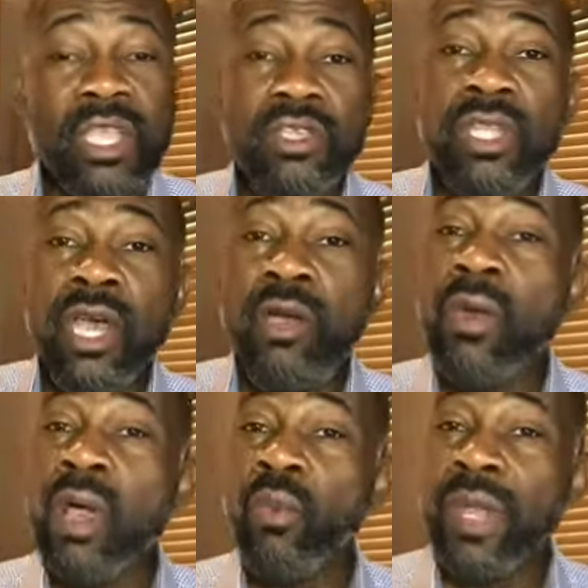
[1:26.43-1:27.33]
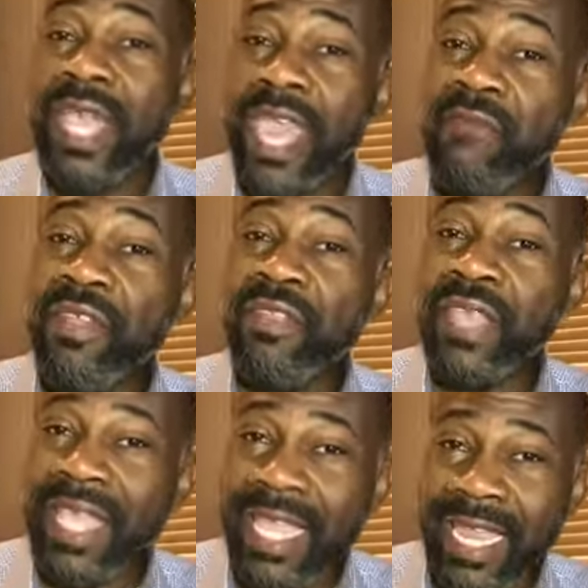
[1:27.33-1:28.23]
You know, whenever
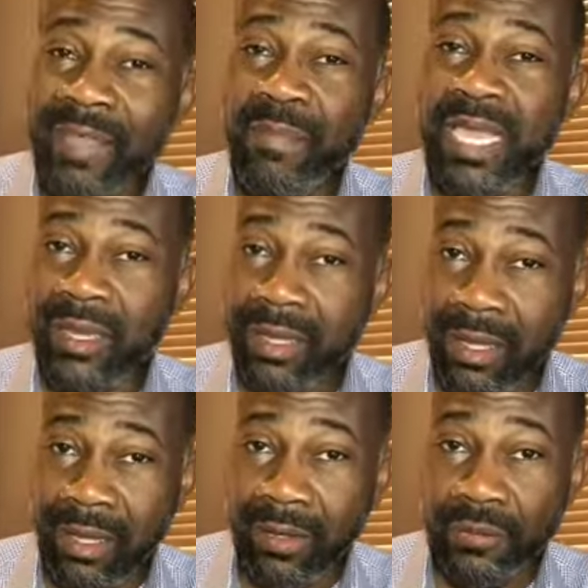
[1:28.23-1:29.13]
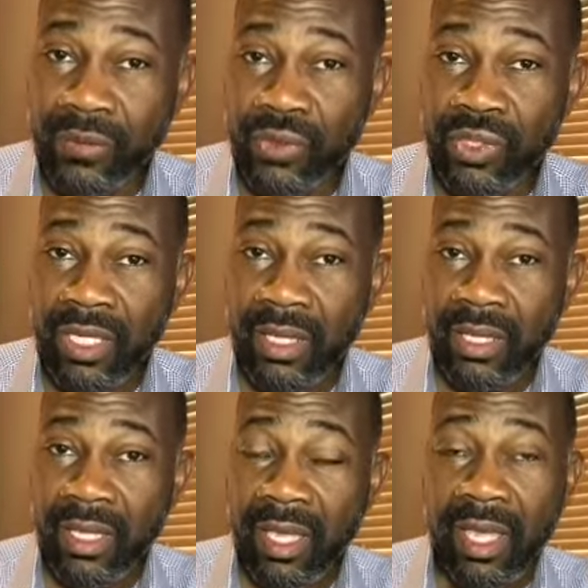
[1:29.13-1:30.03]
the enemy comes,
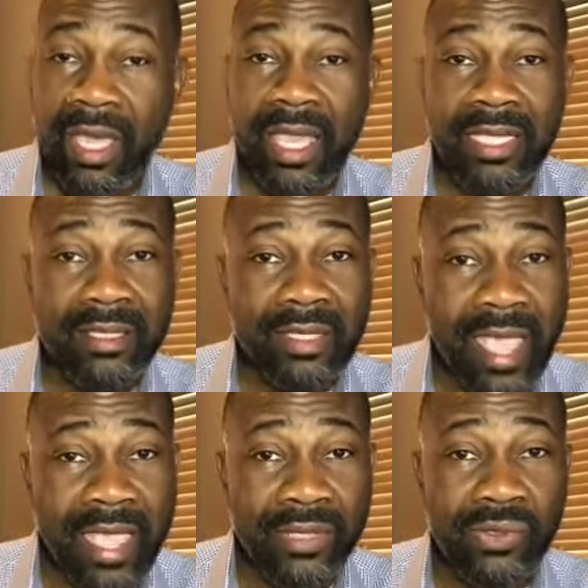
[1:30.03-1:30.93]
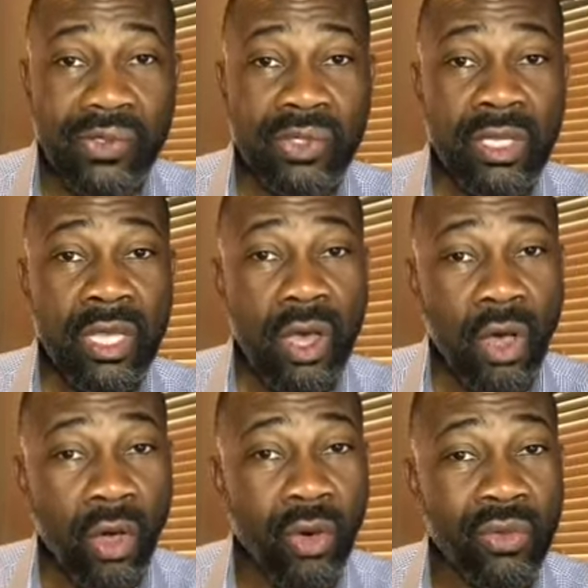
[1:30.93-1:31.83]
he takes
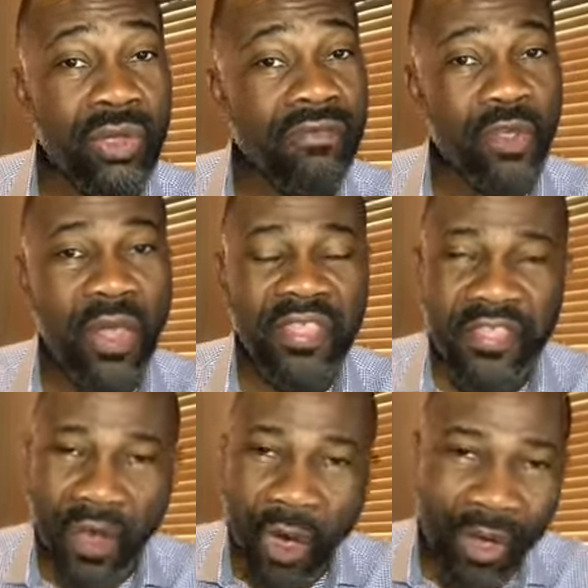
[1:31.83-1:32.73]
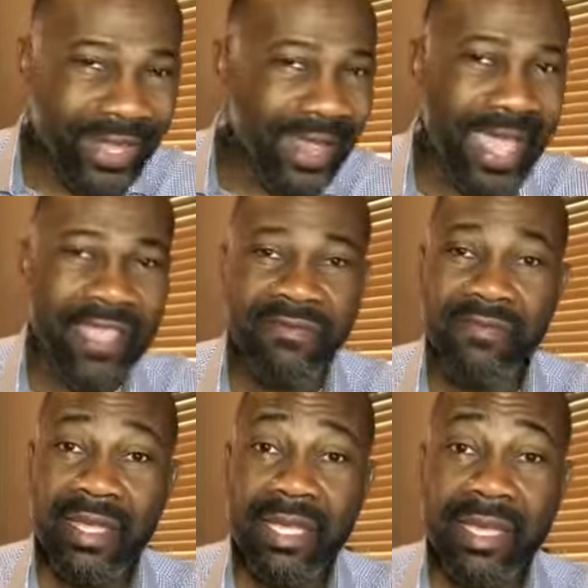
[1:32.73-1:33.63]
hold of your thought
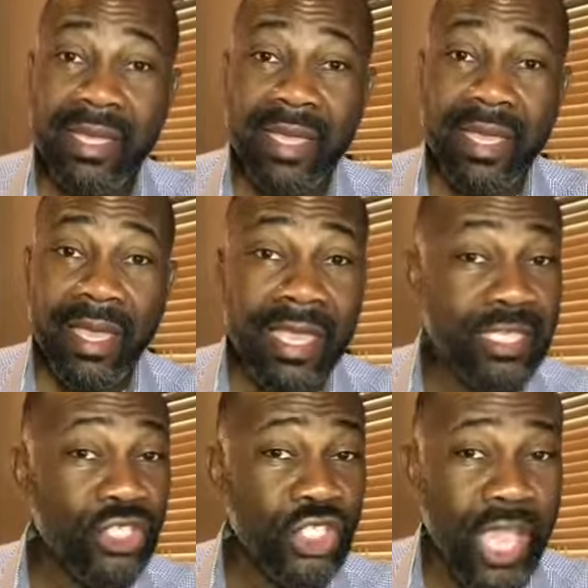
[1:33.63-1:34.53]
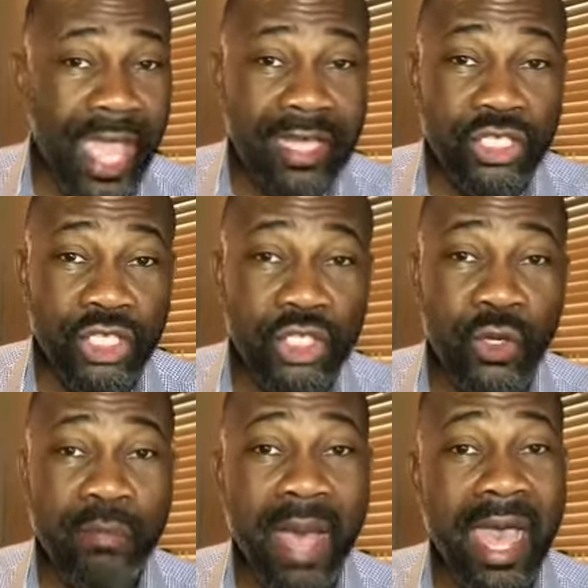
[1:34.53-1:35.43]
life. He challenges
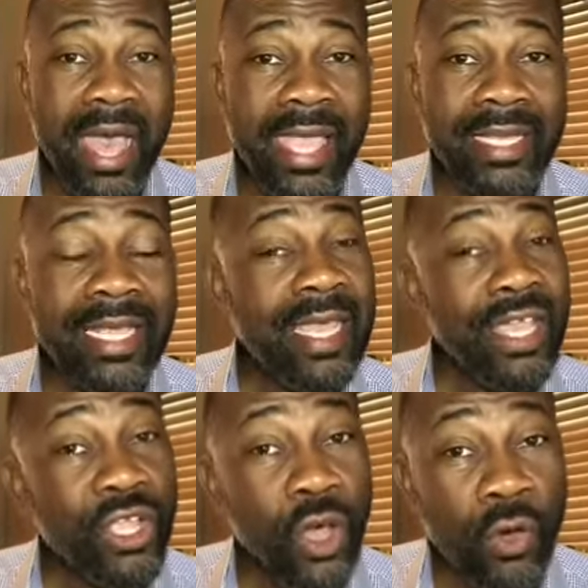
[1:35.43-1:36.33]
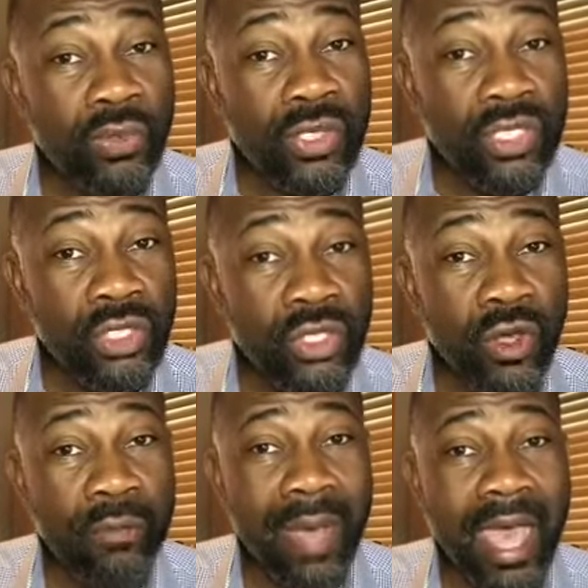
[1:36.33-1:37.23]
your mind, goes into
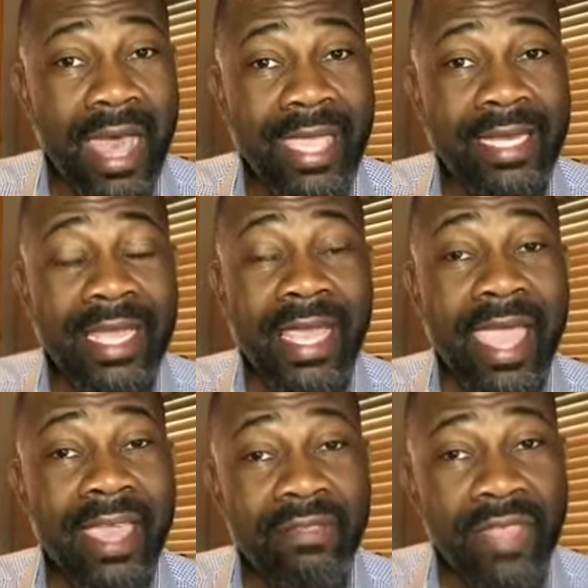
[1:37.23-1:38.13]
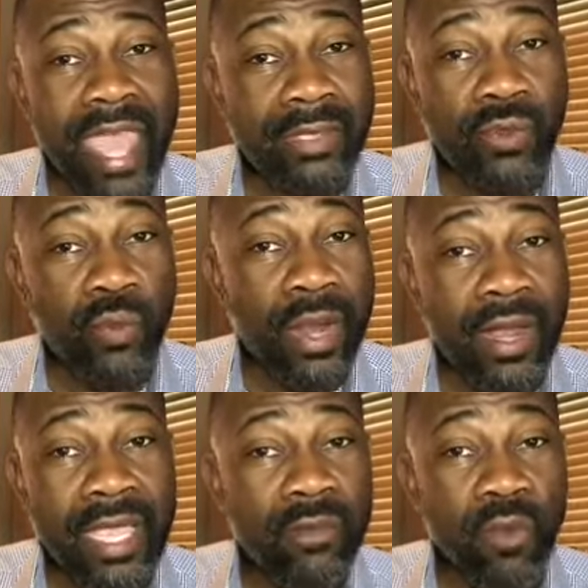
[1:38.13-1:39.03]
your mind, and that's
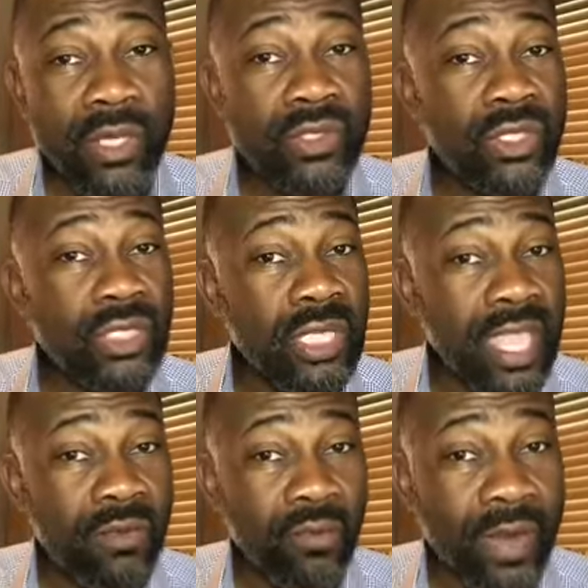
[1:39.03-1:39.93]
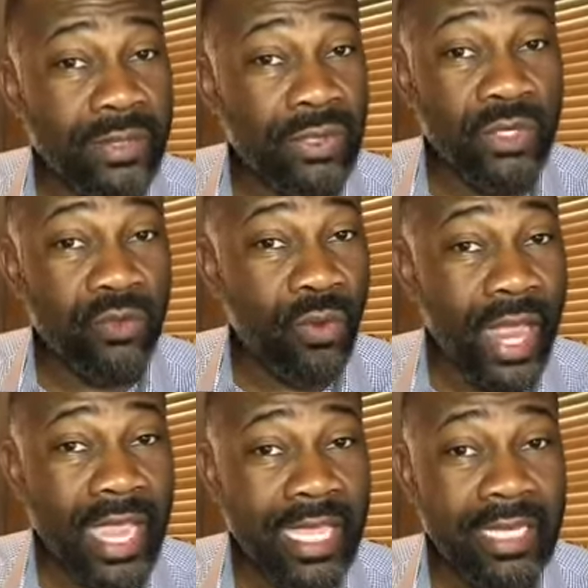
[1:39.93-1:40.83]
where he wants to take rest and
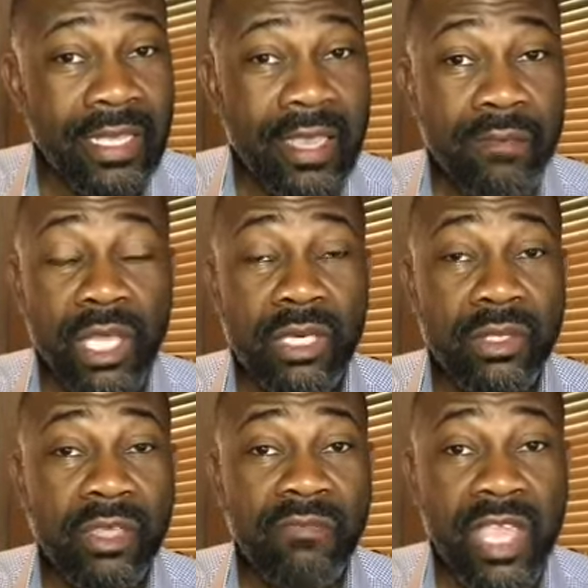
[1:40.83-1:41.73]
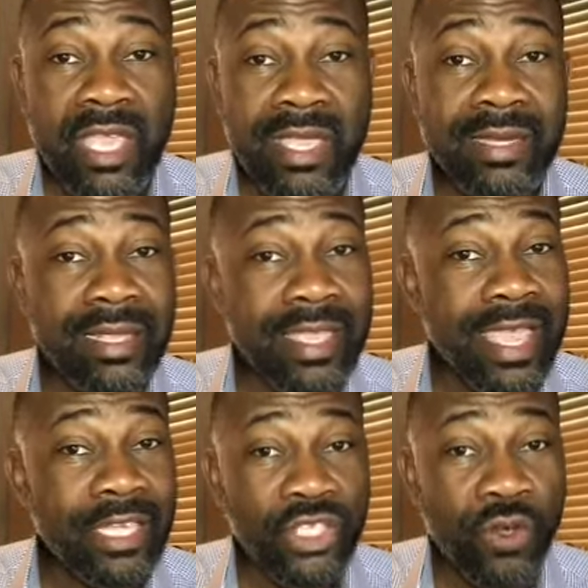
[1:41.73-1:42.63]
reign. Because if he can
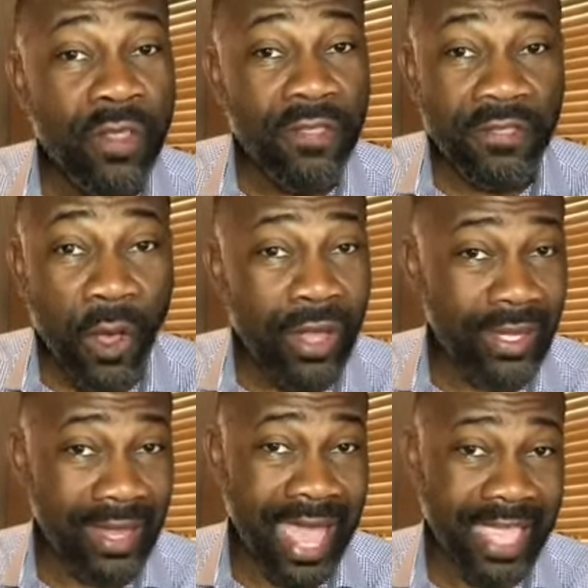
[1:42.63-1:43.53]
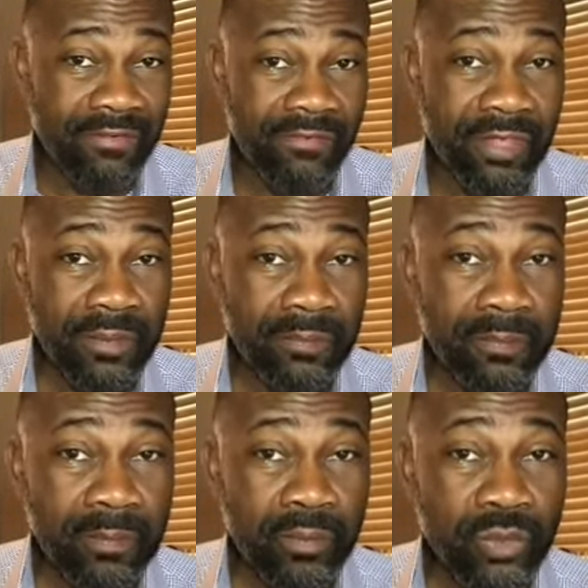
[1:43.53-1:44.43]
get your thought life,
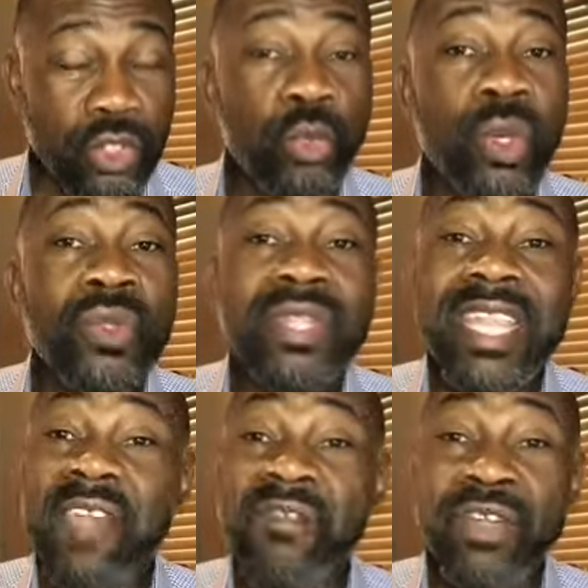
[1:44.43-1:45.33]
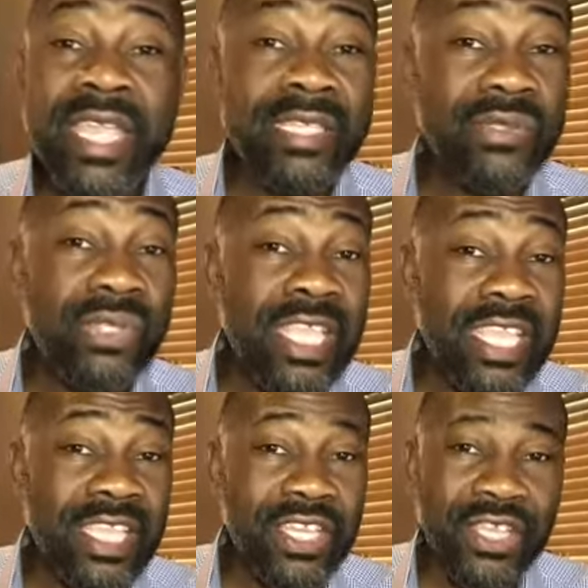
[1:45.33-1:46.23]
you will never
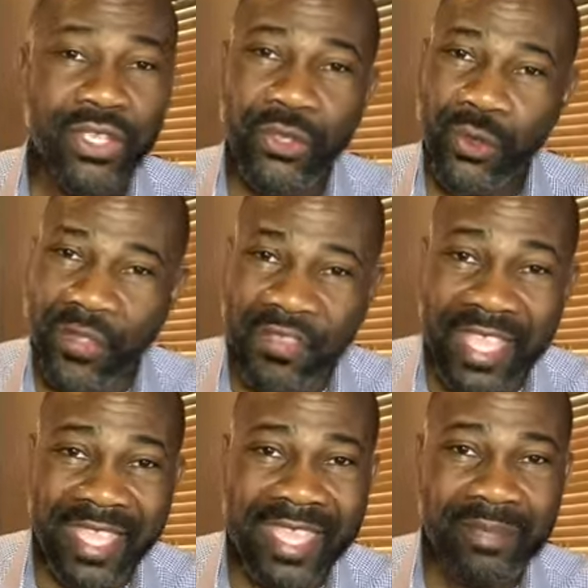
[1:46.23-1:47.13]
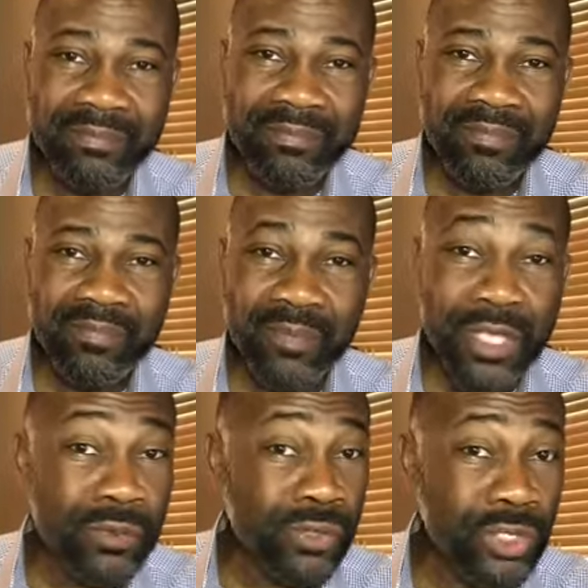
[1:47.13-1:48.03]
exceed your thinking.
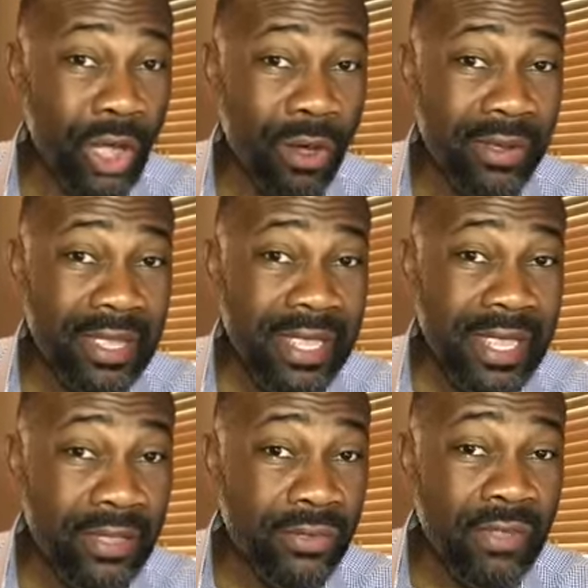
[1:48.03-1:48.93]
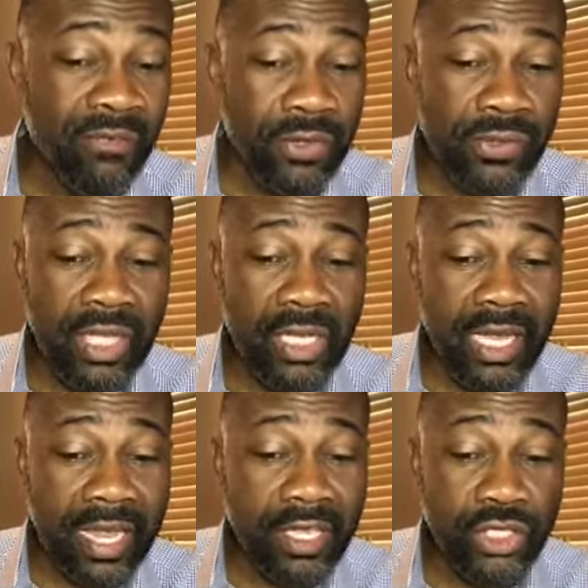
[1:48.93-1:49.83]
Here's the talk. Here's the first thing
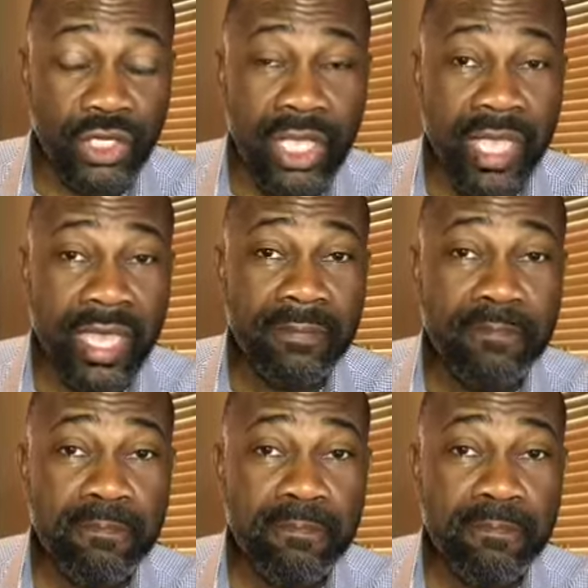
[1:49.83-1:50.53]
that I need you to get.